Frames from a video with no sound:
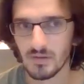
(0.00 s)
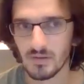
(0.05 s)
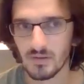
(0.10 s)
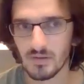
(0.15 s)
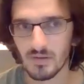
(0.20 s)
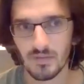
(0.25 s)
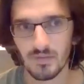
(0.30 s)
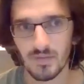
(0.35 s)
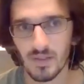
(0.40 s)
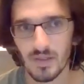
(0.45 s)

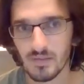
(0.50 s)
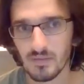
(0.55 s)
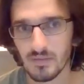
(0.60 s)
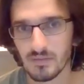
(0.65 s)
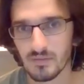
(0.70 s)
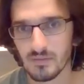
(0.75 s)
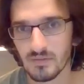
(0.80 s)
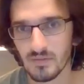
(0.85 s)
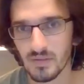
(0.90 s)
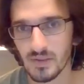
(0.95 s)
and
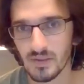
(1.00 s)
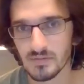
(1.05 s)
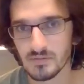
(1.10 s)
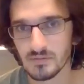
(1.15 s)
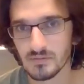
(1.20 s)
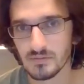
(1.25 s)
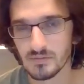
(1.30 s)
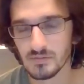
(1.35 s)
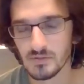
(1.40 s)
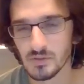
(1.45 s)
they
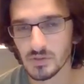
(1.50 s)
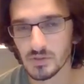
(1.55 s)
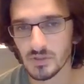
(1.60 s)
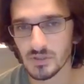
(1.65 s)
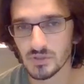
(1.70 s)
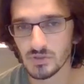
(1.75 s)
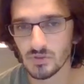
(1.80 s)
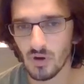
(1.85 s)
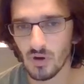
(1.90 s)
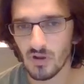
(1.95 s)

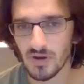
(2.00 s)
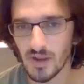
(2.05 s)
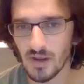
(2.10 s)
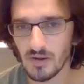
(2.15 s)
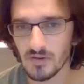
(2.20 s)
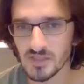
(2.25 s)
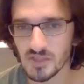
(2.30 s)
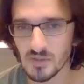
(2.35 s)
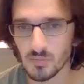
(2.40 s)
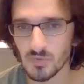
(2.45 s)
usually draw it
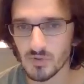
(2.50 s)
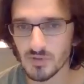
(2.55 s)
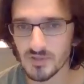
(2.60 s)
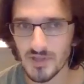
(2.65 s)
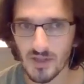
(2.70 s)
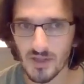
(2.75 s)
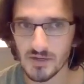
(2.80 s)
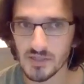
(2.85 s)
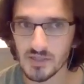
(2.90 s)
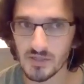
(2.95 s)
out as a
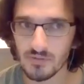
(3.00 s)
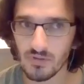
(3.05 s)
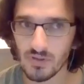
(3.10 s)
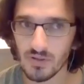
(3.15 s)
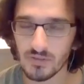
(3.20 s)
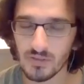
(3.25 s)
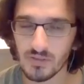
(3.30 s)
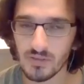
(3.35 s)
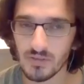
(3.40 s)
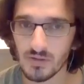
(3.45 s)
percentage of like